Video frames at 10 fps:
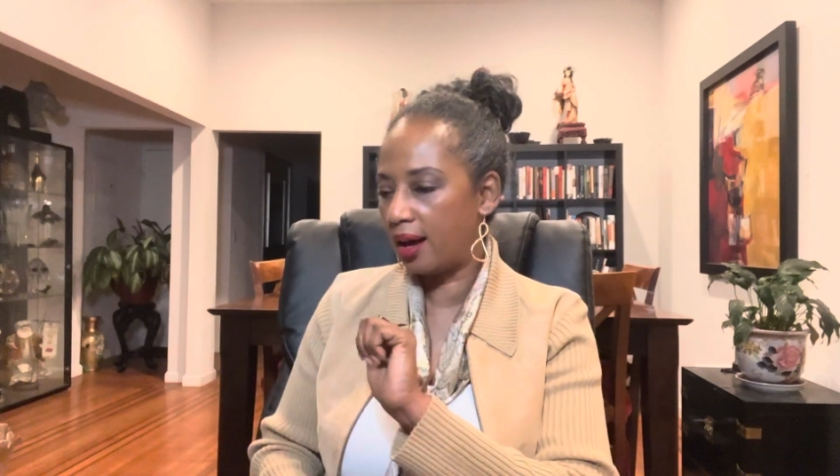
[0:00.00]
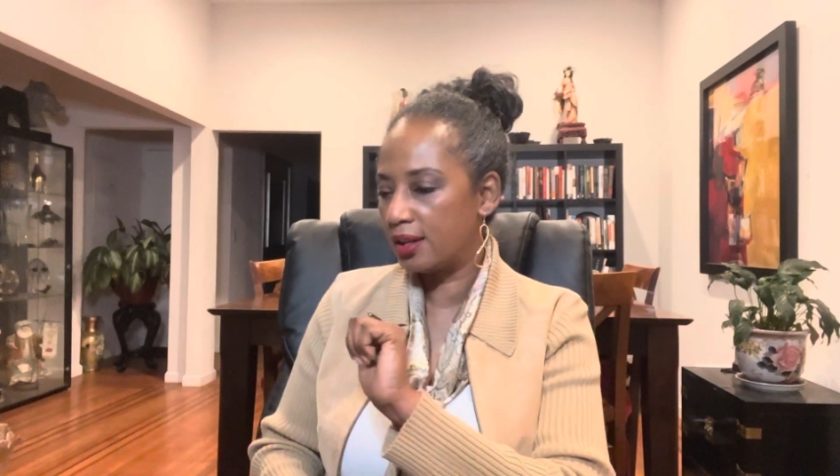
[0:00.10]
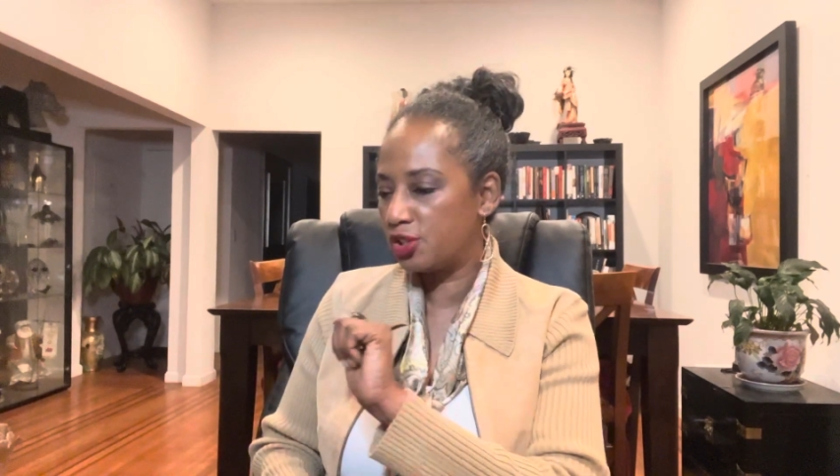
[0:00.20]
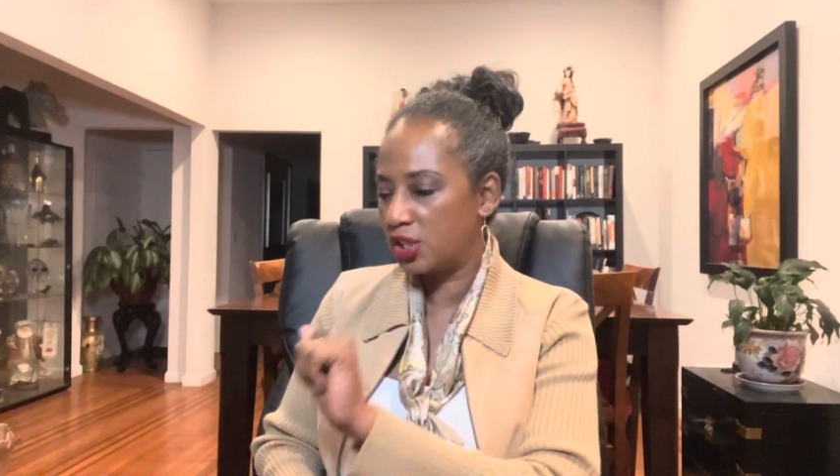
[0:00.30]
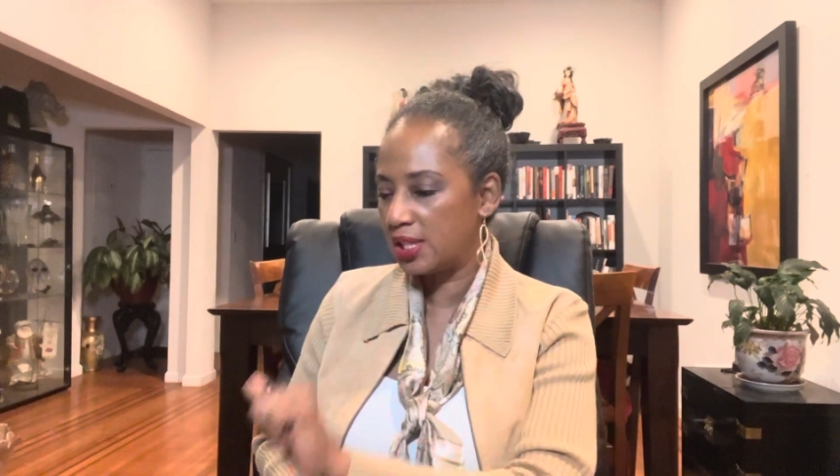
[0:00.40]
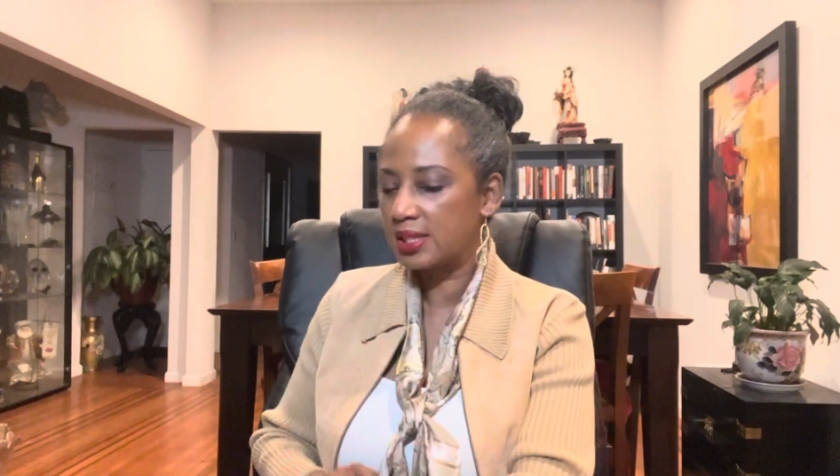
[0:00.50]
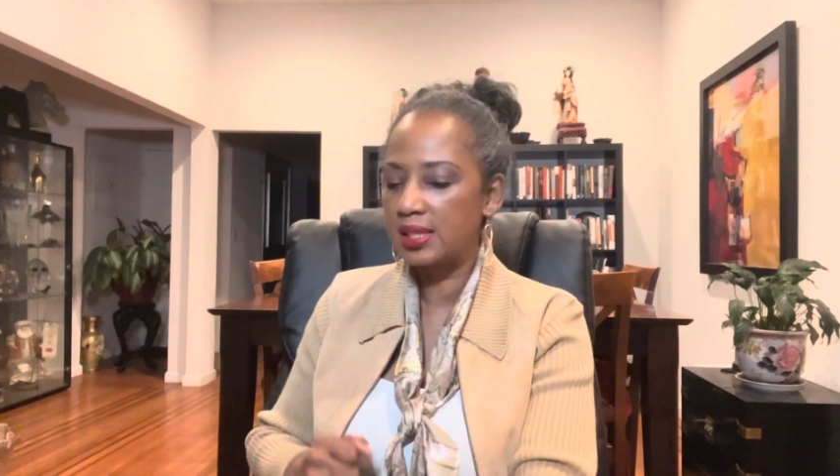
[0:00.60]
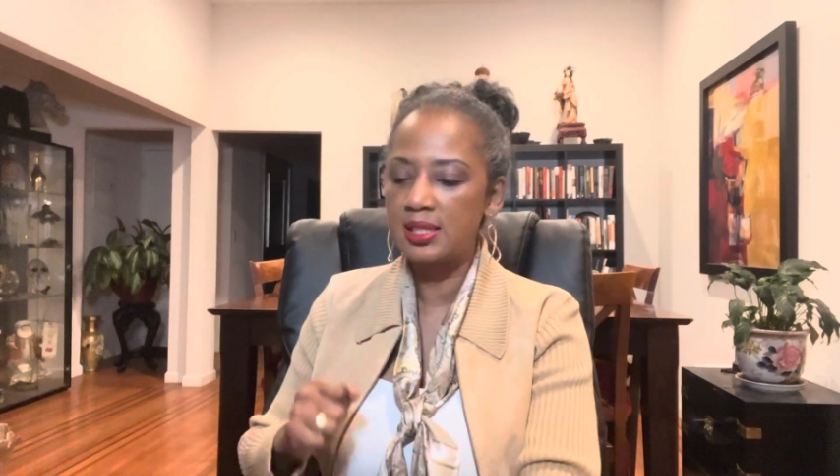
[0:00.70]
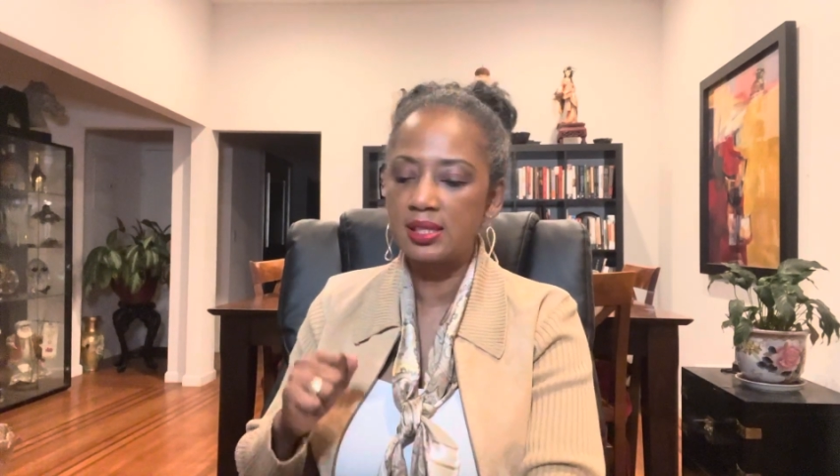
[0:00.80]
Jesus